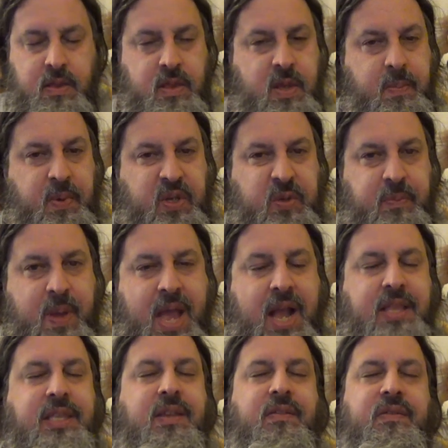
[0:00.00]
the
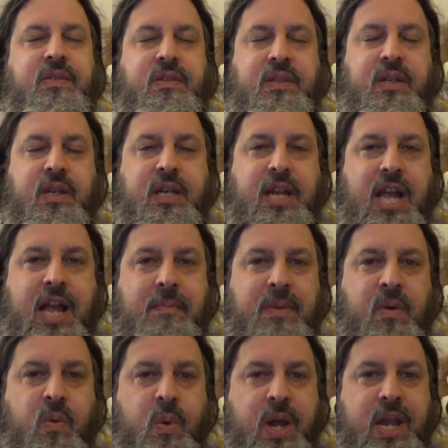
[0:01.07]
perspectives come
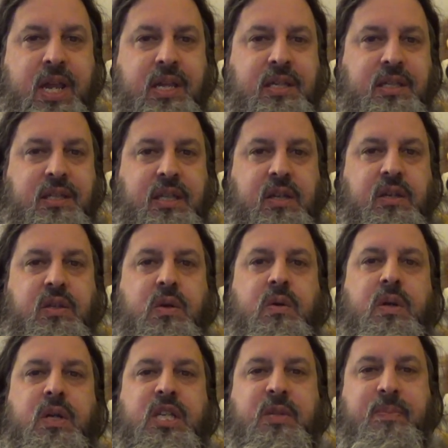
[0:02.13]
in ways you
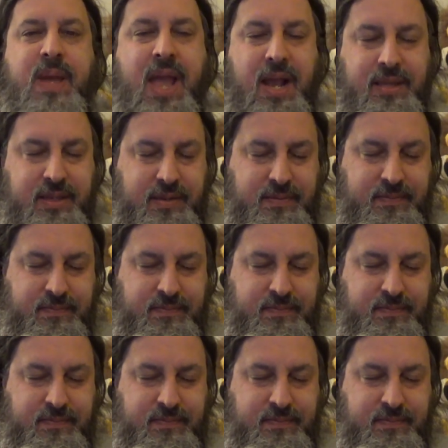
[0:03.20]
don't expect.